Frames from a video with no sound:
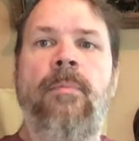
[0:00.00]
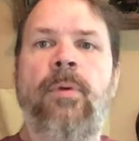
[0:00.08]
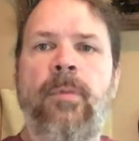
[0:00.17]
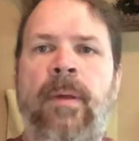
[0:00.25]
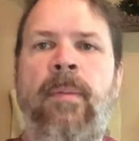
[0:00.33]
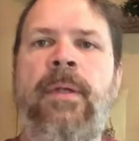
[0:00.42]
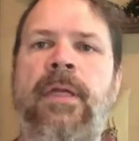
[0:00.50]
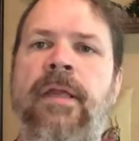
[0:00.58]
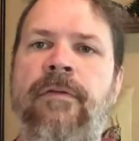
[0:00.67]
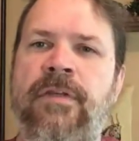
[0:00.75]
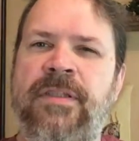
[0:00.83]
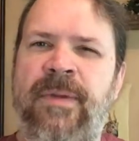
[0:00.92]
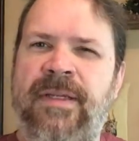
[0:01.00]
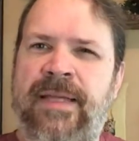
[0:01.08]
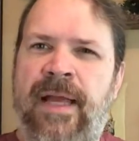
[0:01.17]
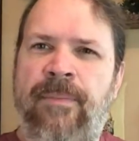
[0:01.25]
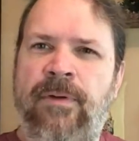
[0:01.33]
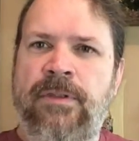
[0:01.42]
Permit me to give you some
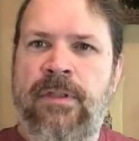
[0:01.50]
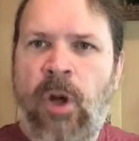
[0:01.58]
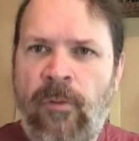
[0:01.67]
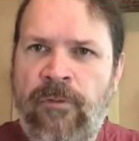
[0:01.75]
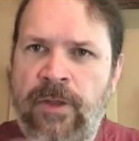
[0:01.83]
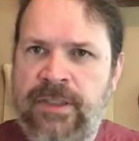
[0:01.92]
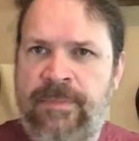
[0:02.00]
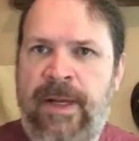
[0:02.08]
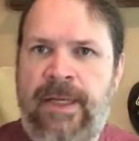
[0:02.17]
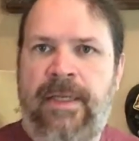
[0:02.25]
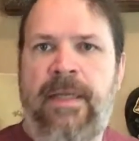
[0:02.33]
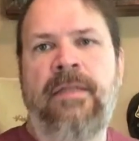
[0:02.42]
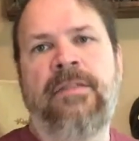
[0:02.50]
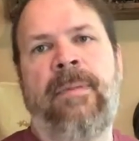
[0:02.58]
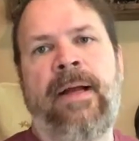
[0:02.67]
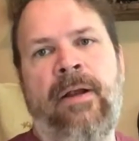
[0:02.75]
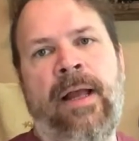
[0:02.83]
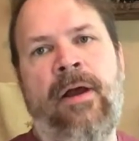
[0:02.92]
examples and hopefully some ideas
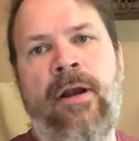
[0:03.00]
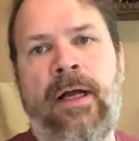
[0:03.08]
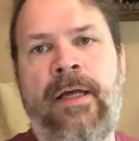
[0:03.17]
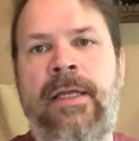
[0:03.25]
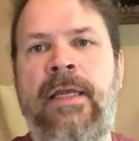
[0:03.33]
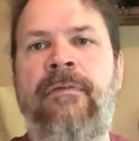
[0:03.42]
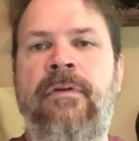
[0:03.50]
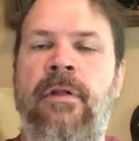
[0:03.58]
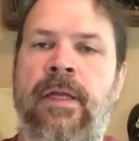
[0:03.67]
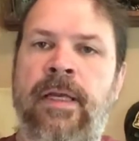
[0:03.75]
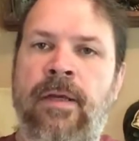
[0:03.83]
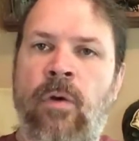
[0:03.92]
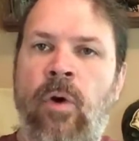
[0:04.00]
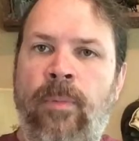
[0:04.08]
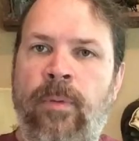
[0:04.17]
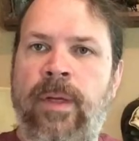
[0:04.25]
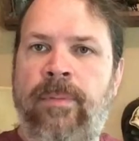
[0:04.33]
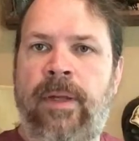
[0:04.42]
about how to unevenly
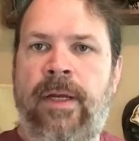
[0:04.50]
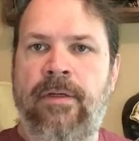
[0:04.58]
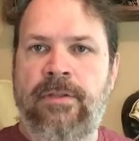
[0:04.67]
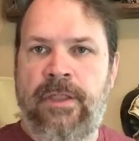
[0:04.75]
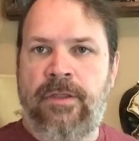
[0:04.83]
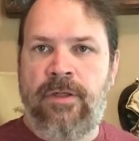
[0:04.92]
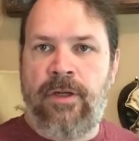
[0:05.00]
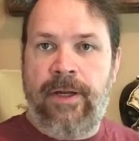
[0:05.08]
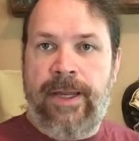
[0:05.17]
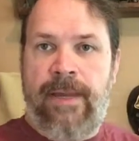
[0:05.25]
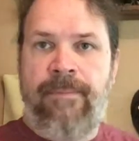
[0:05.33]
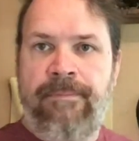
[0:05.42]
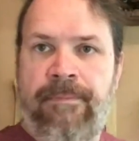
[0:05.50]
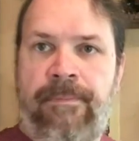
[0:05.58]
incorporate players into your game.